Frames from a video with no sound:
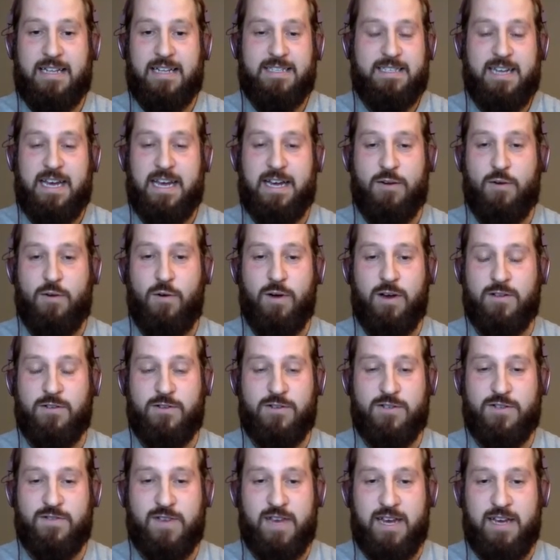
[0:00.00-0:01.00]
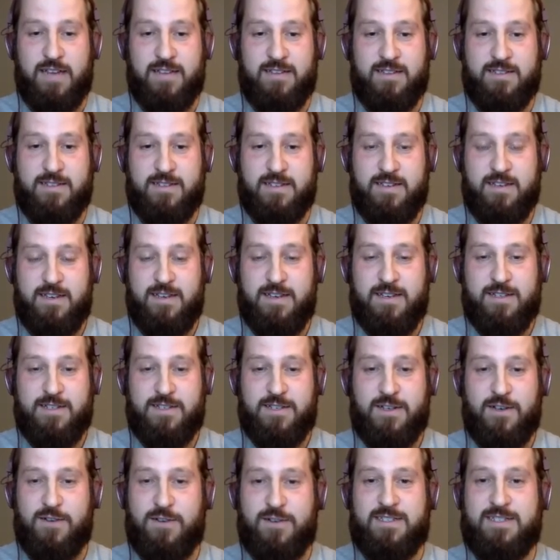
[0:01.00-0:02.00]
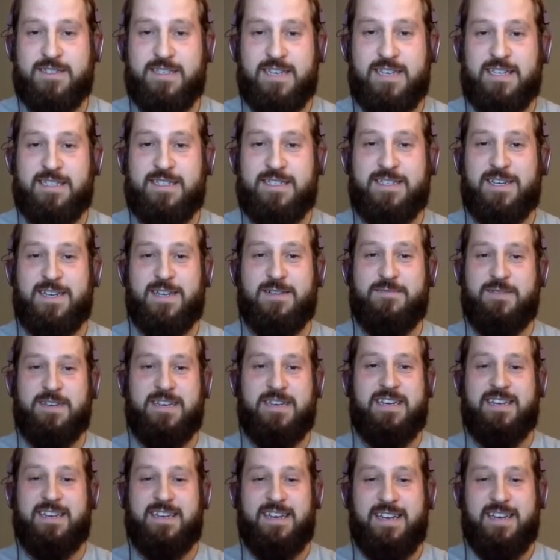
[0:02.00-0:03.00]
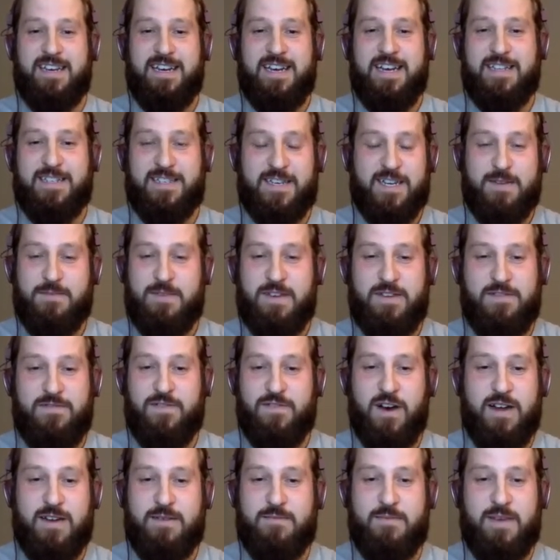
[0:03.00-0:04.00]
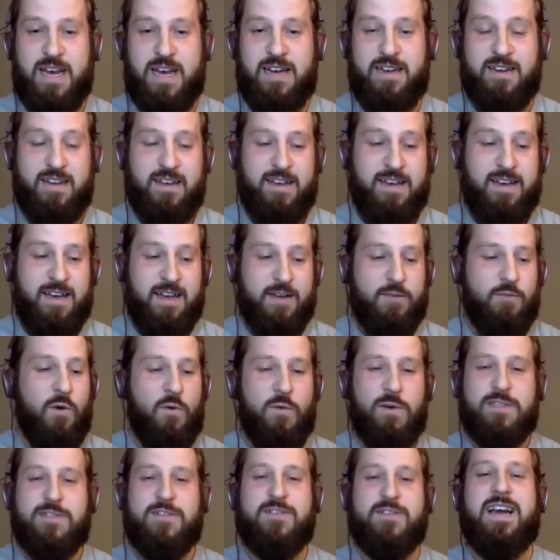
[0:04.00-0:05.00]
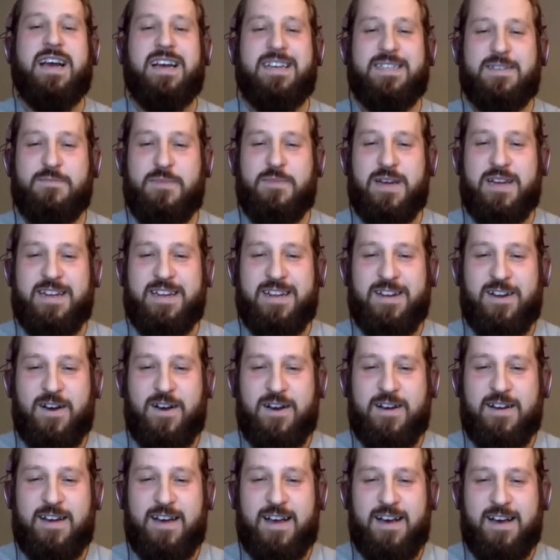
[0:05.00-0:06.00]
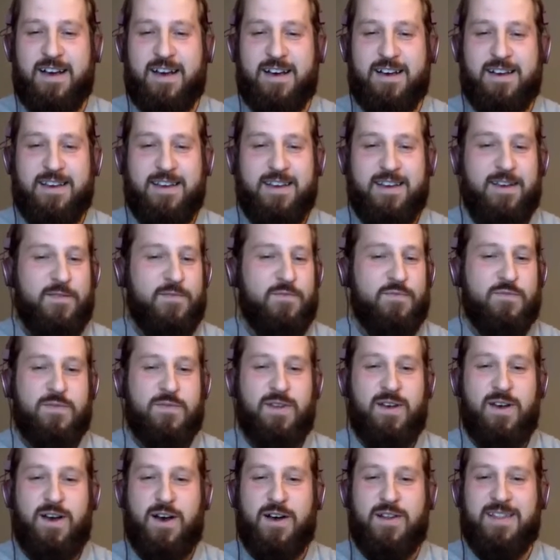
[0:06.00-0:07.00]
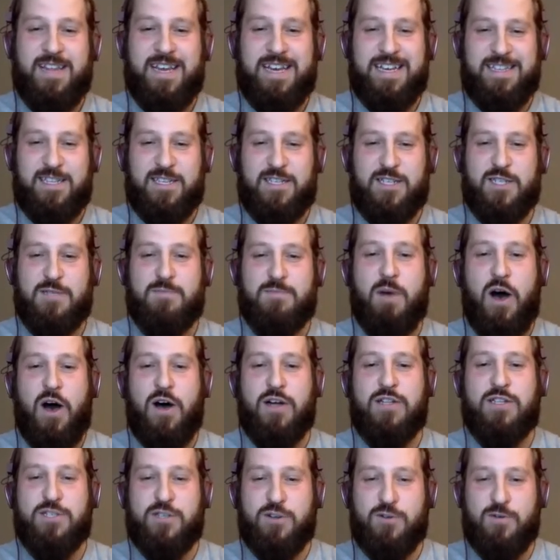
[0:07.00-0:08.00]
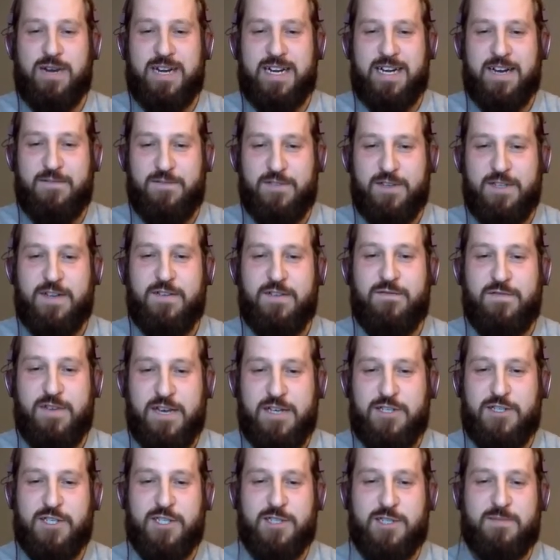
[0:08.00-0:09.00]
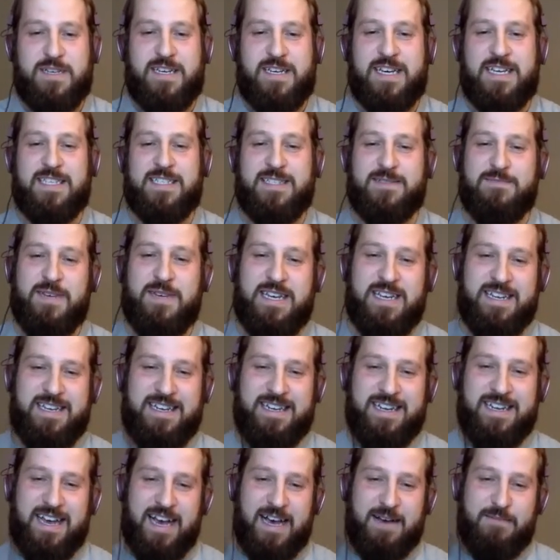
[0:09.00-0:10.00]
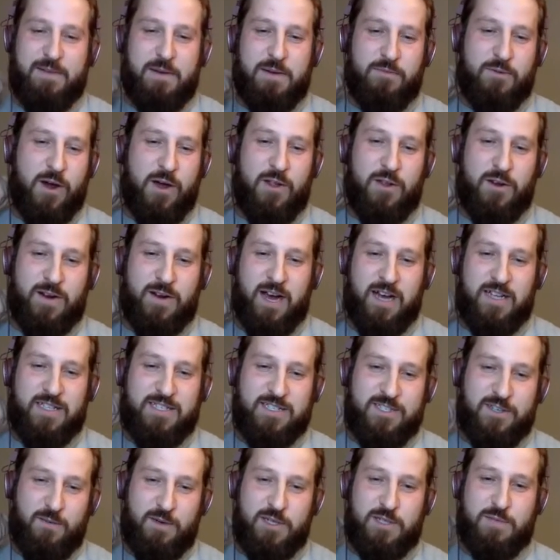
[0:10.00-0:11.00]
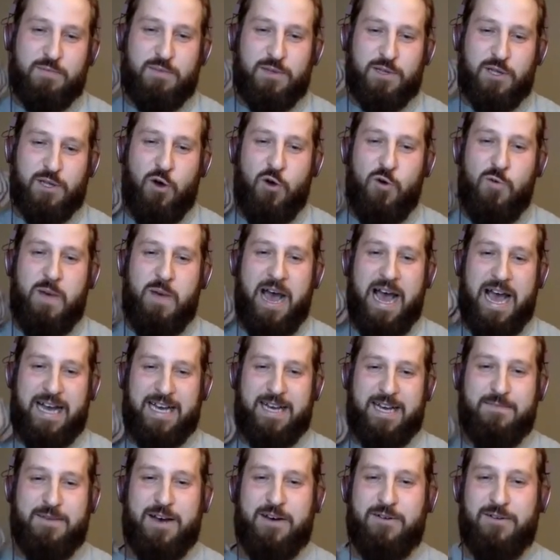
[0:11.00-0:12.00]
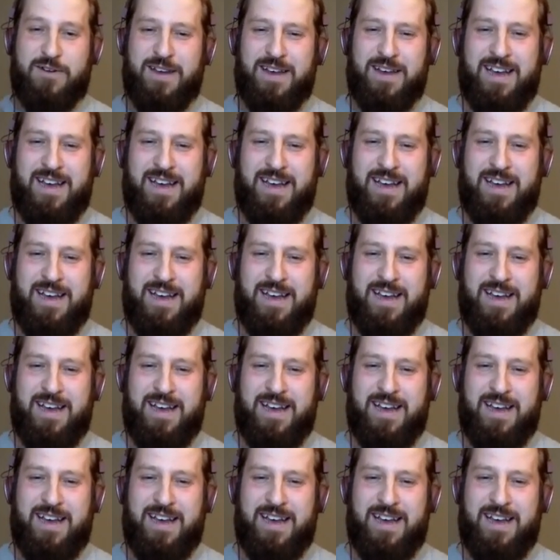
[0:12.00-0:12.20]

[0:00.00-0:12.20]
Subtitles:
stand Oilers fans. So it's gonna be fun, man. What's your guys' opinion on like the sponsoring of the divisions? Because me and my brother got so much blowback about